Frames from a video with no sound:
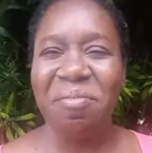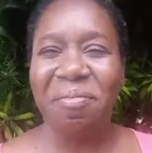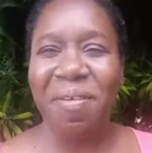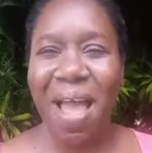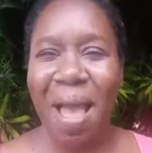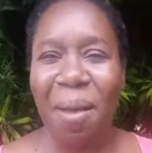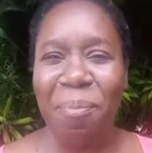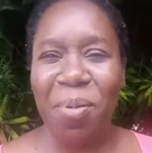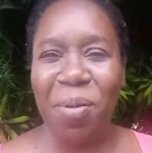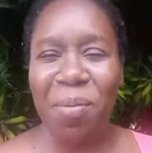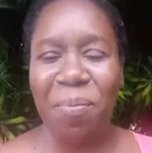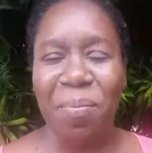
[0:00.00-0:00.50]

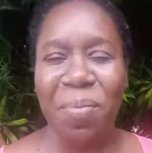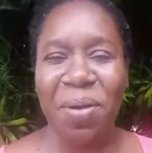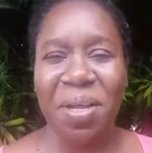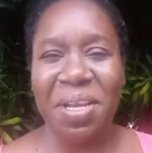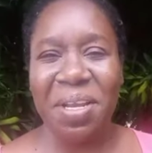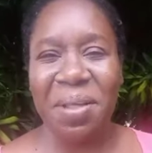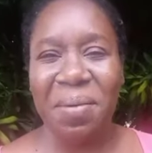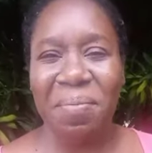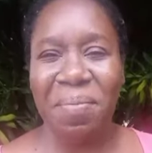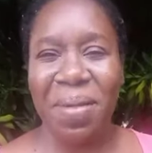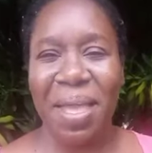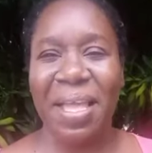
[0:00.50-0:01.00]
wrap up
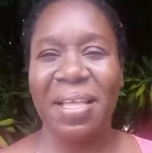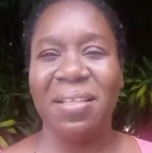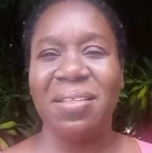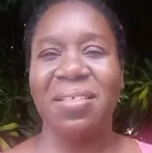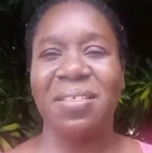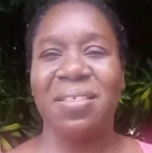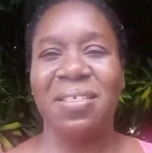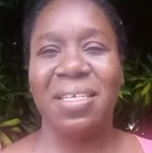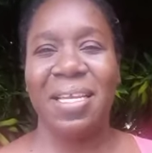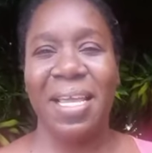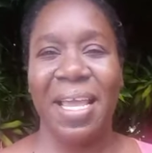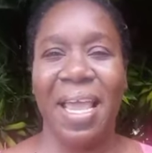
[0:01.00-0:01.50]
Monday
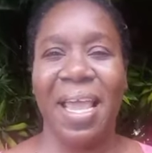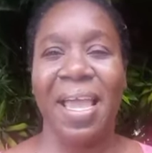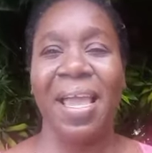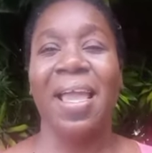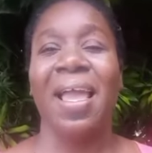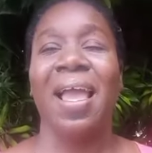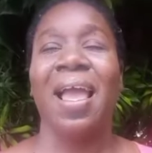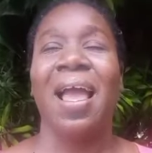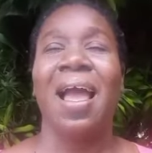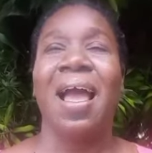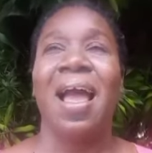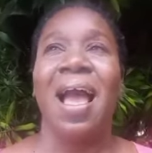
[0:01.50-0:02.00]
Medz today,
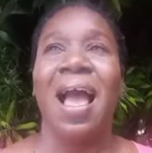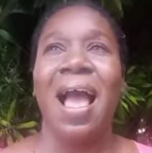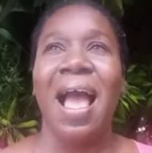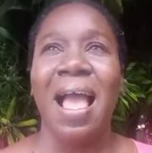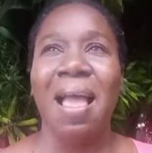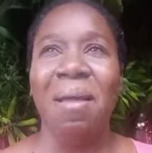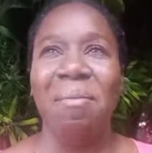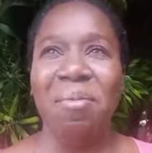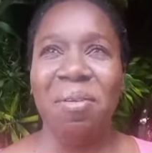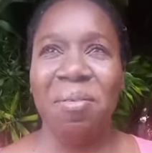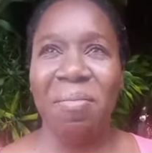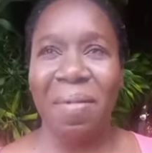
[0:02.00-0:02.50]

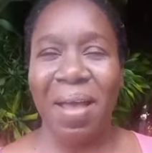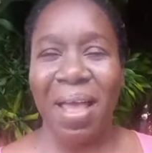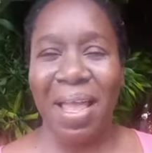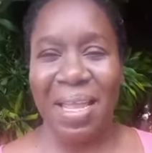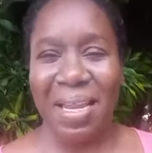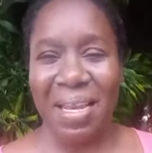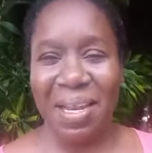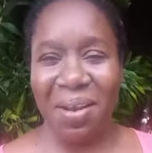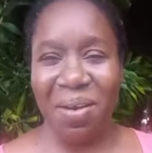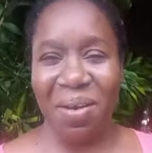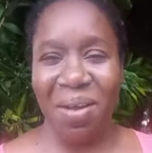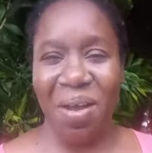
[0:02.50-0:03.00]
I'm
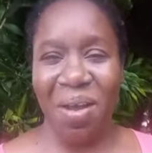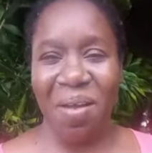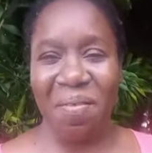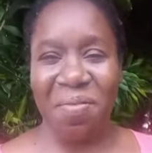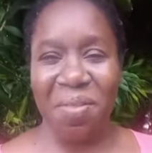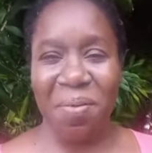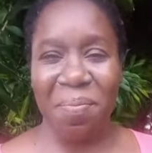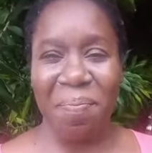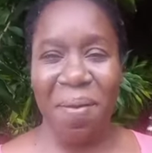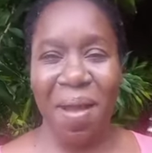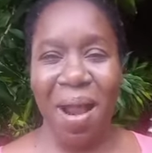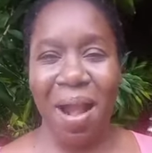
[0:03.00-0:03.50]
reminded of
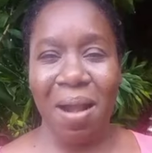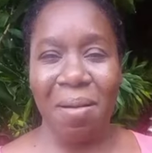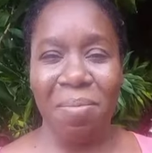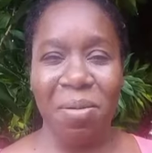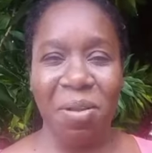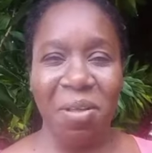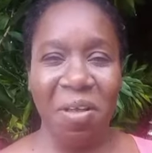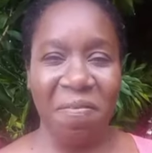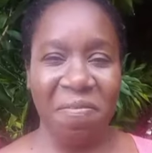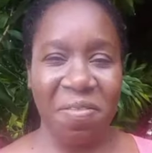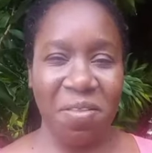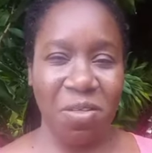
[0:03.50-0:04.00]
the
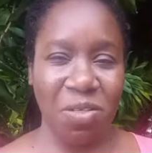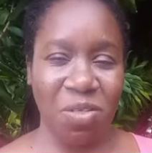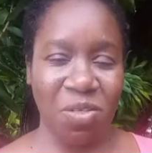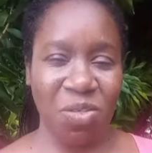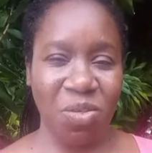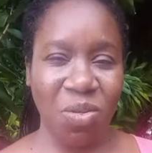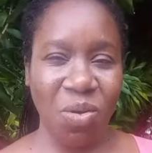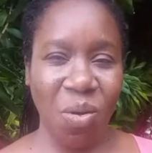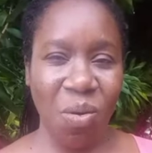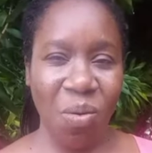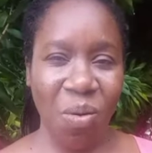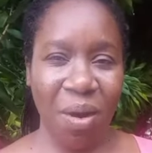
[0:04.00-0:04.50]
parable of the
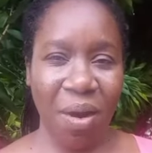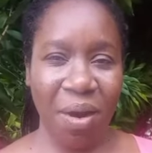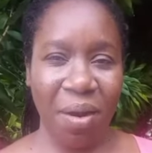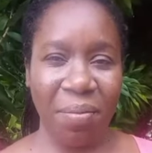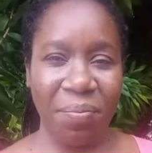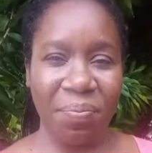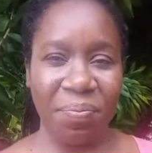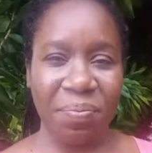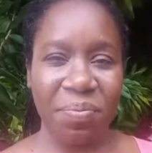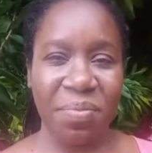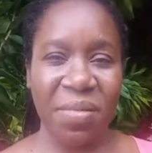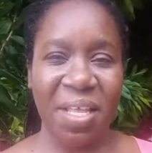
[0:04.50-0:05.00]
sower
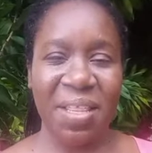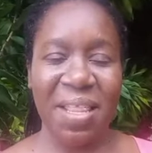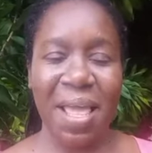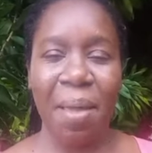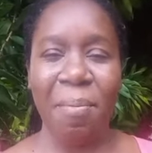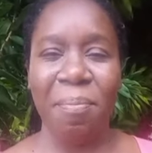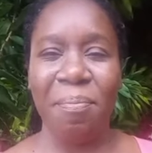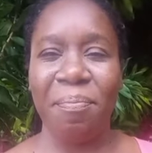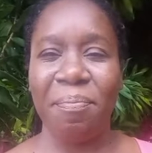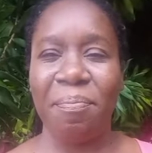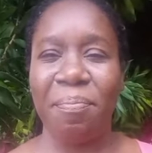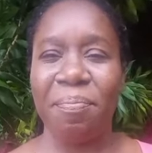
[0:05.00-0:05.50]

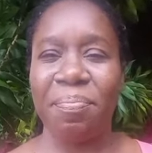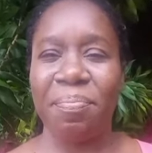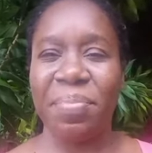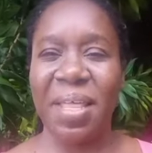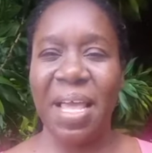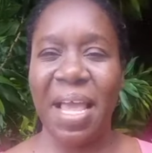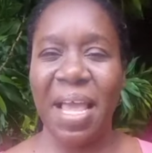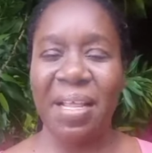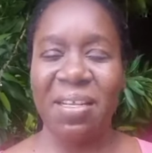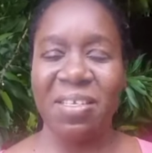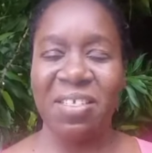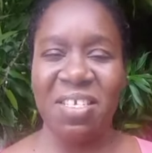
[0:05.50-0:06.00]

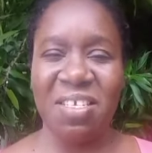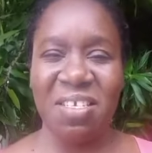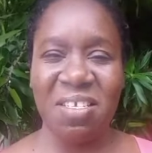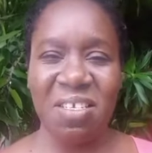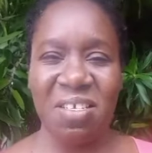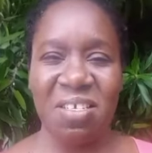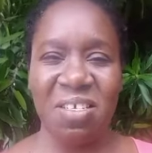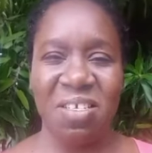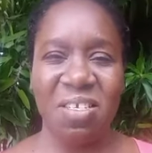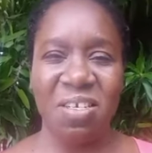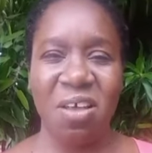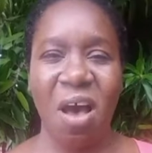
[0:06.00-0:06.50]
that
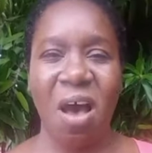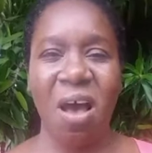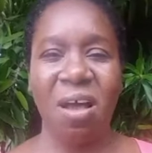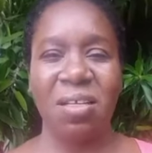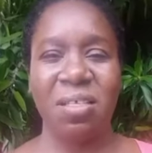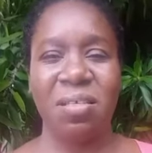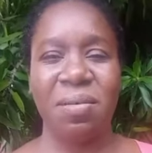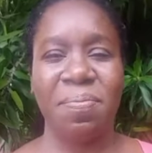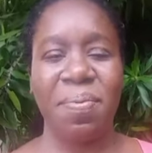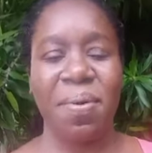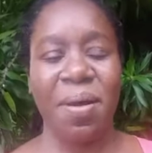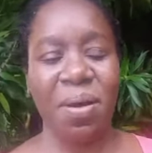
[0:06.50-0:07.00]
Jesus
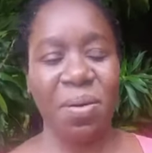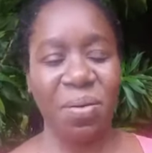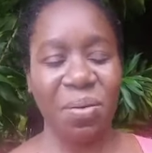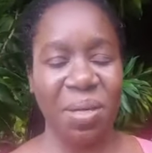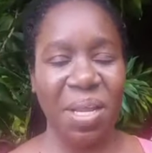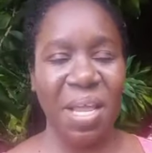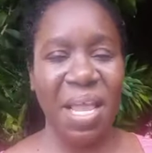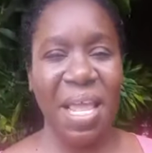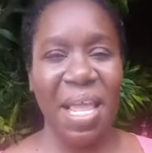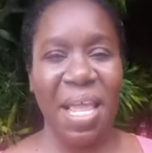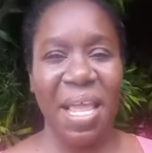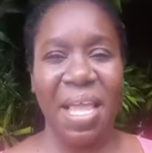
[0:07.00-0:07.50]
talked about
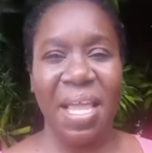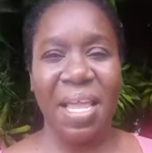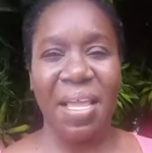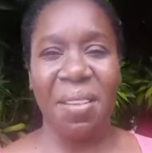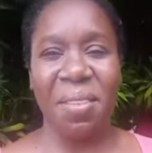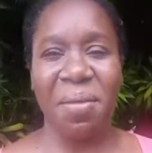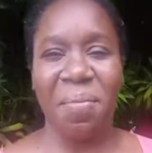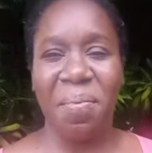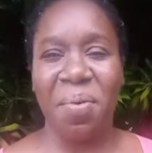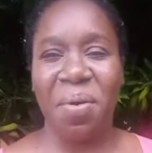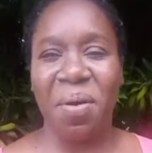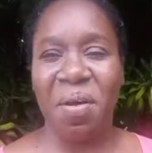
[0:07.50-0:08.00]

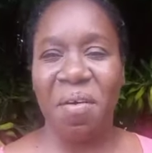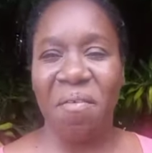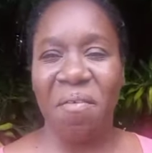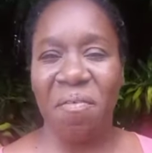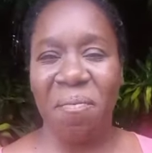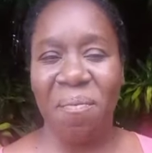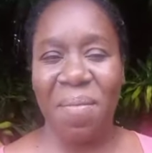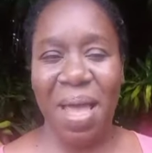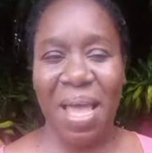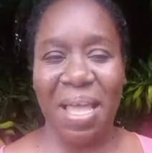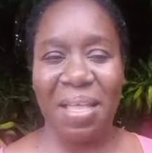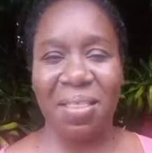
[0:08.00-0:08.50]
in the book
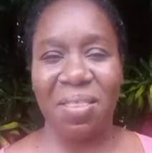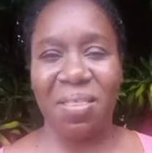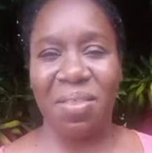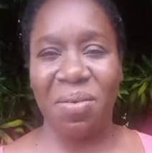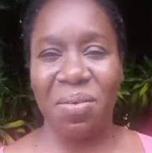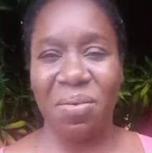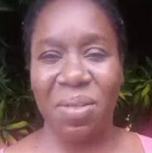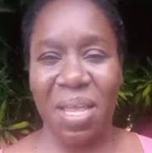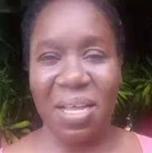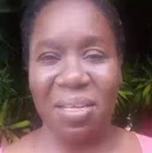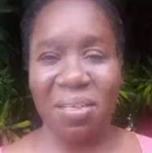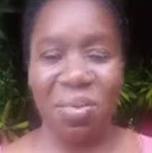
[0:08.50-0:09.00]
of
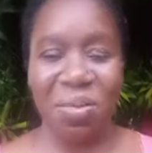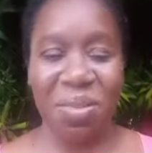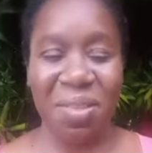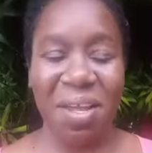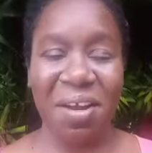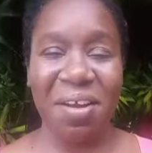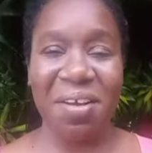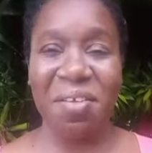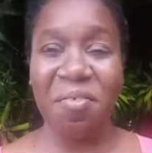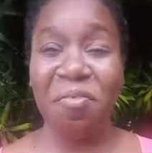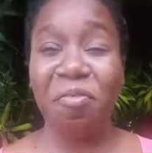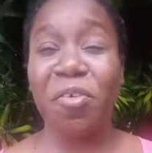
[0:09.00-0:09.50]
Matthew.
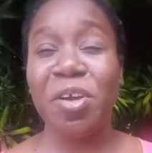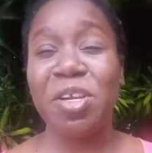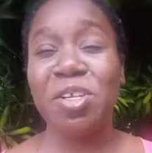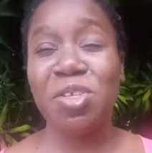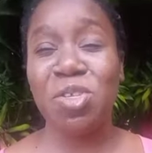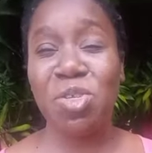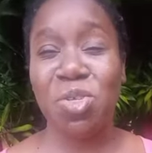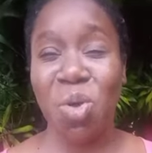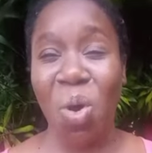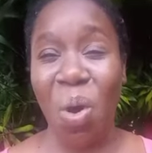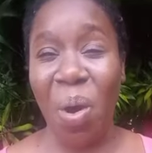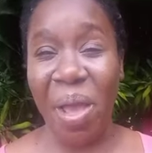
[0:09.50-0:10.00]
There are
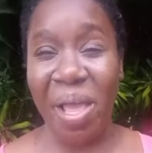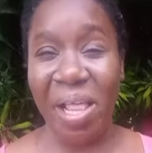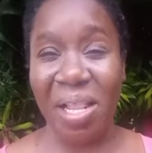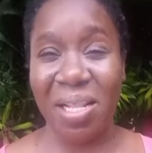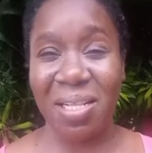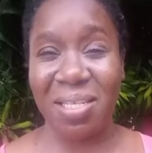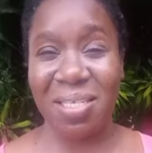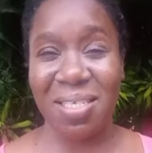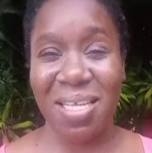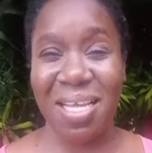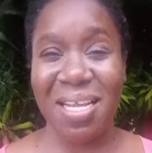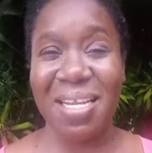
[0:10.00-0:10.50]
different
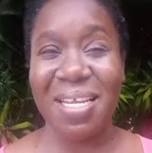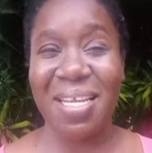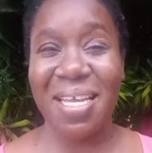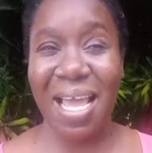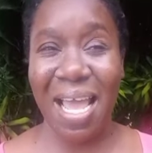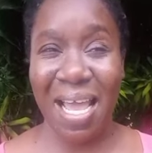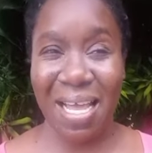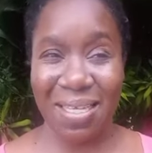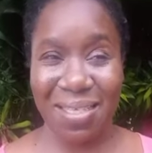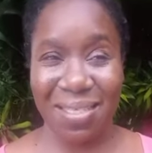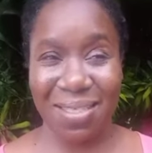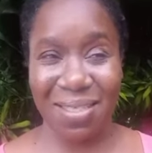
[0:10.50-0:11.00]
soils, and
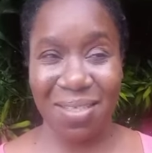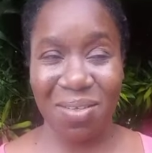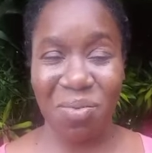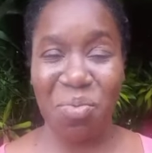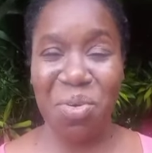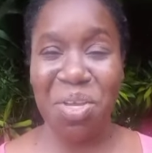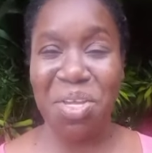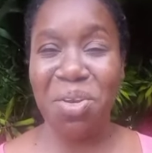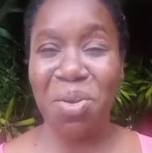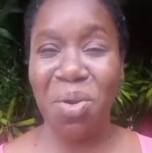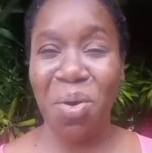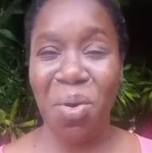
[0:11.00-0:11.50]
yes,
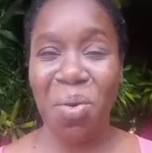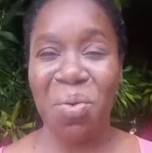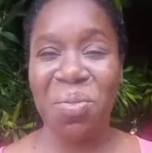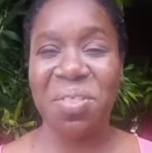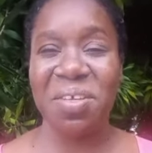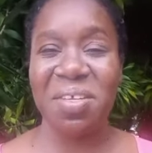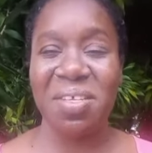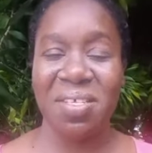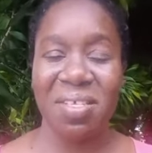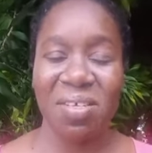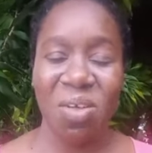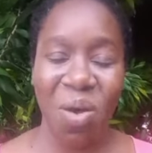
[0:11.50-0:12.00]
we know
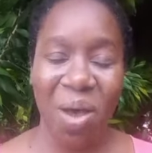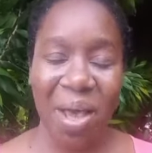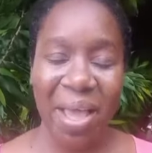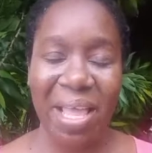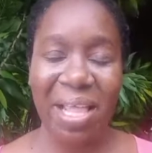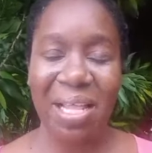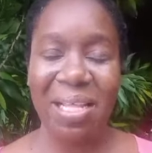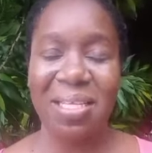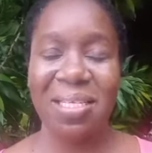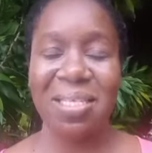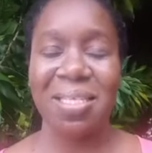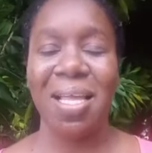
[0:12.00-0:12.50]
the
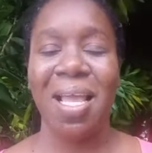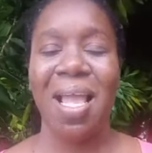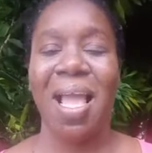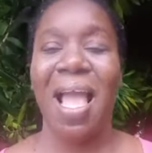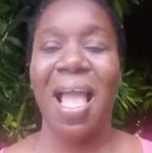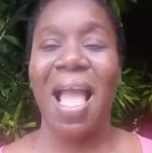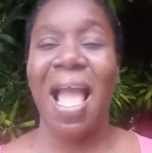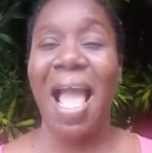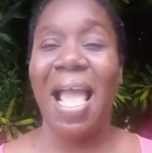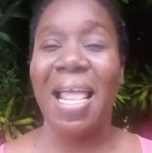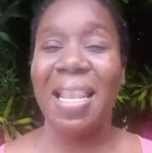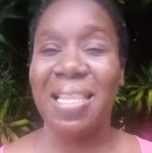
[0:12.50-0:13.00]
soils
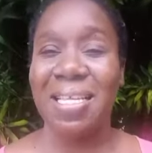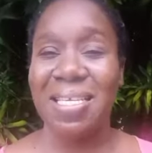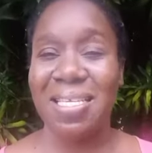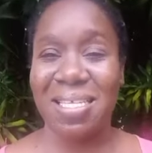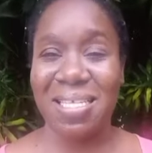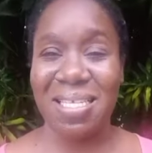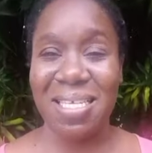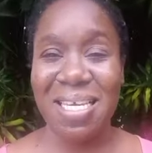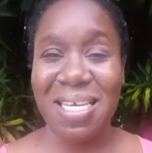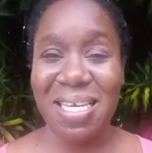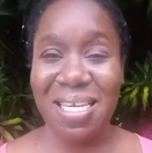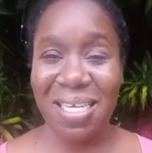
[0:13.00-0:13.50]
and the
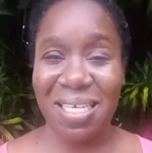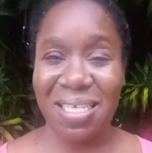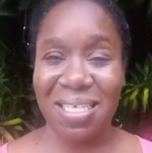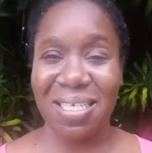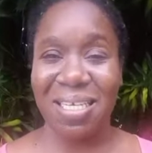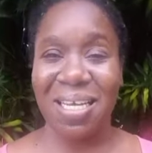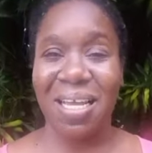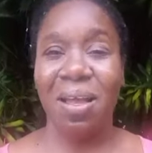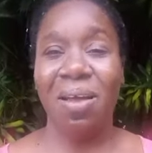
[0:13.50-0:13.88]
seed.